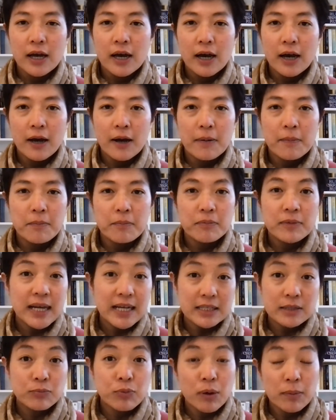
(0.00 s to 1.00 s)

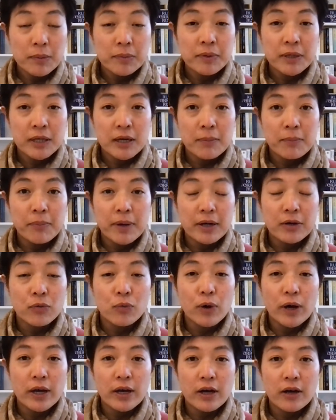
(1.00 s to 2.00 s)
That's probably a better
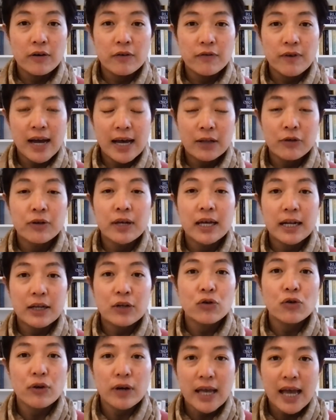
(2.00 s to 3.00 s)
way of
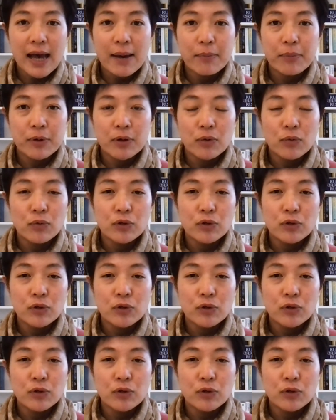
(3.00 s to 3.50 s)
allocating your capital,